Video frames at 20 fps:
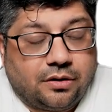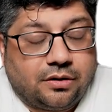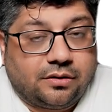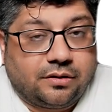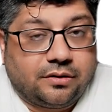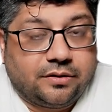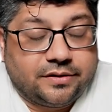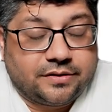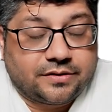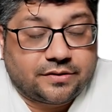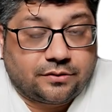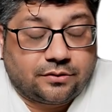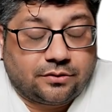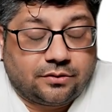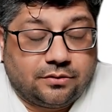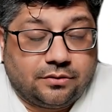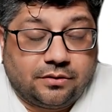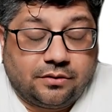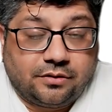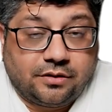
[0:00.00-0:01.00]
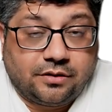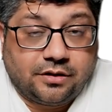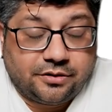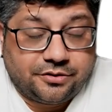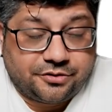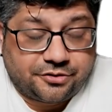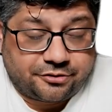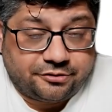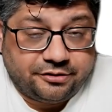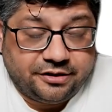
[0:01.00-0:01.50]
these
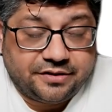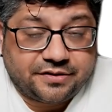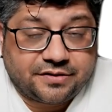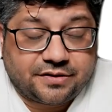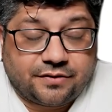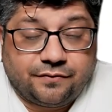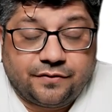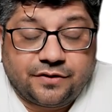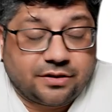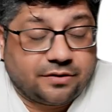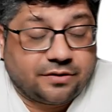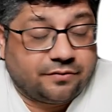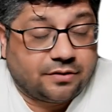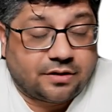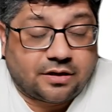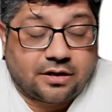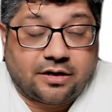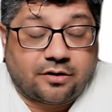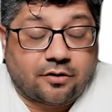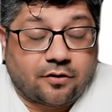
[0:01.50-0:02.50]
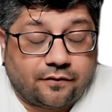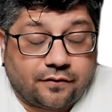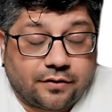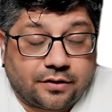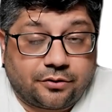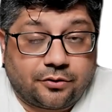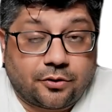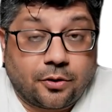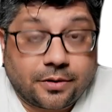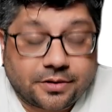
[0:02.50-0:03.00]
luxuries which are of our
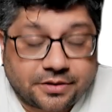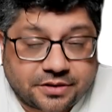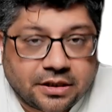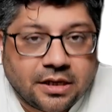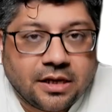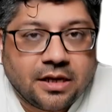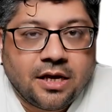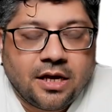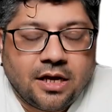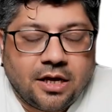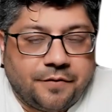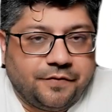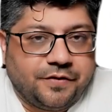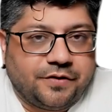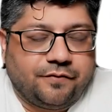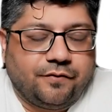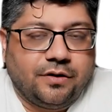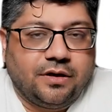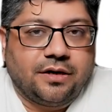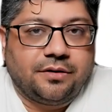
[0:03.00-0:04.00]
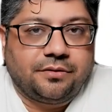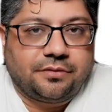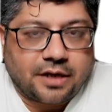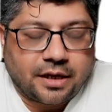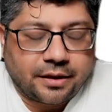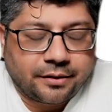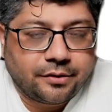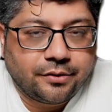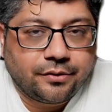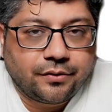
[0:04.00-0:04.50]
thoughts, which we
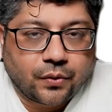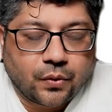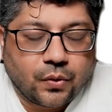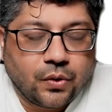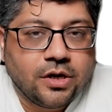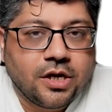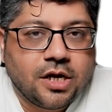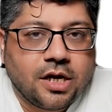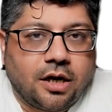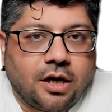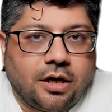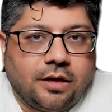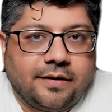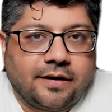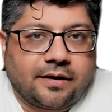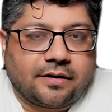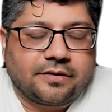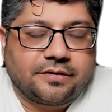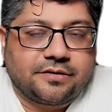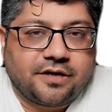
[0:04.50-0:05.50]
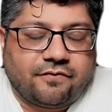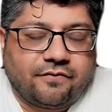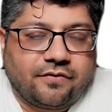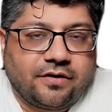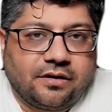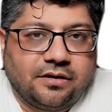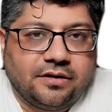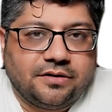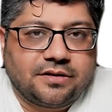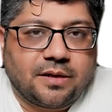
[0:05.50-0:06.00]
intend to do, there are
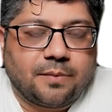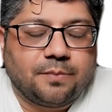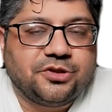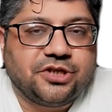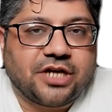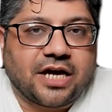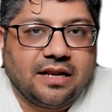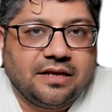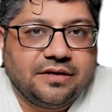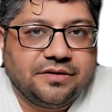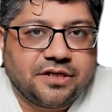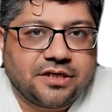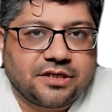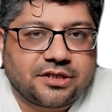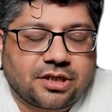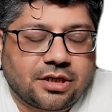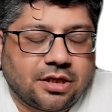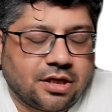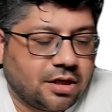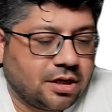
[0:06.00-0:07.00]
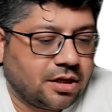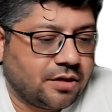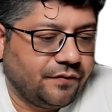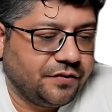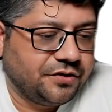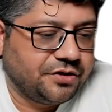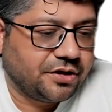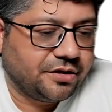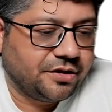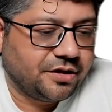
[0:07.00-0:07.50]
definitely some challenges
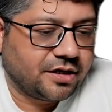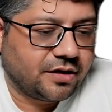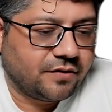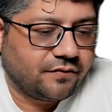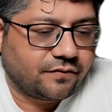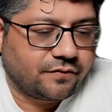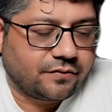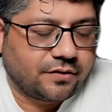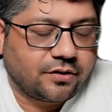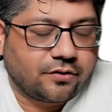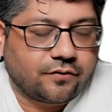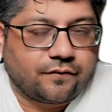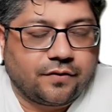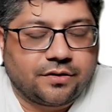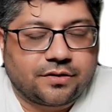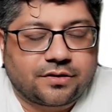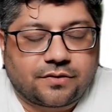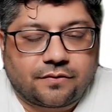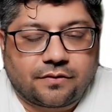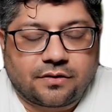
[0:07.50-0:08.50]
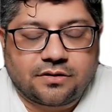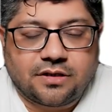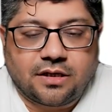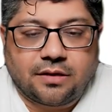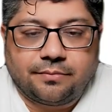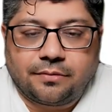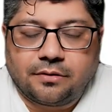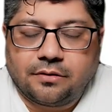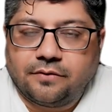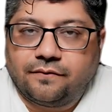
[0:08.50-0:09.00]
which are there in front of us. For
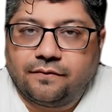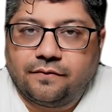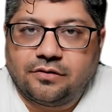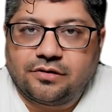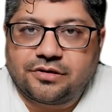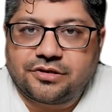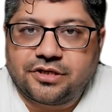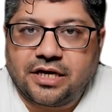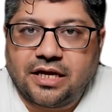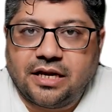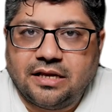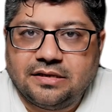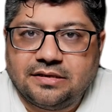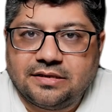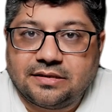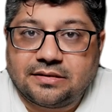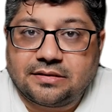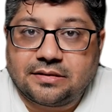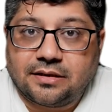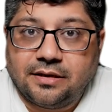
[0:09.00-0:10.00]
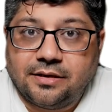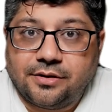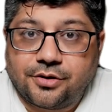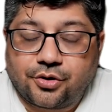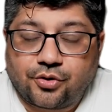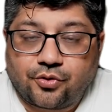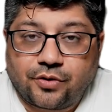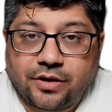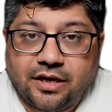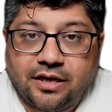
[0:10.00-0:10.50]
example, the first challenge is
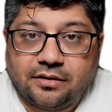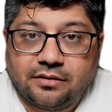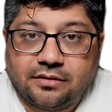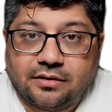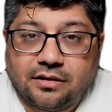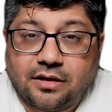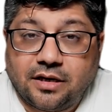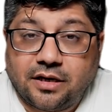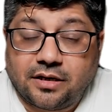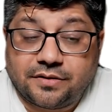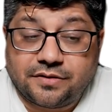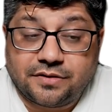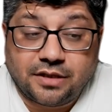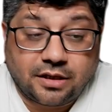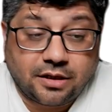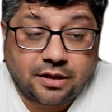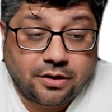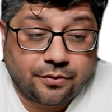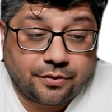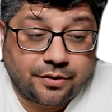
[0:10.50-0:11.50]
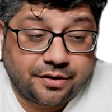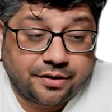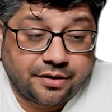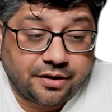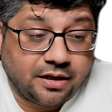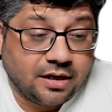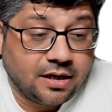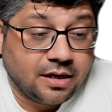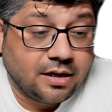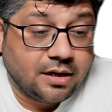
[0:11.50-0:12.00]
ensuring the data
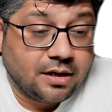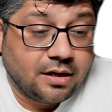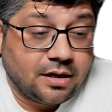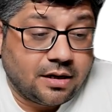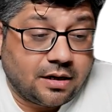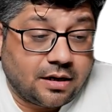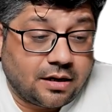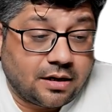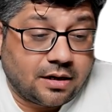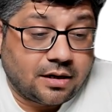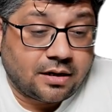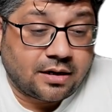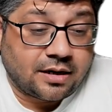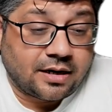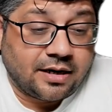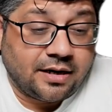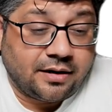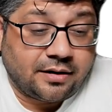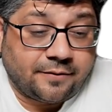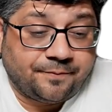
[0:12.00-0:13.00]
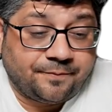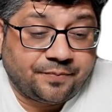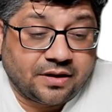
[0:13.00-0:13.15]
security, and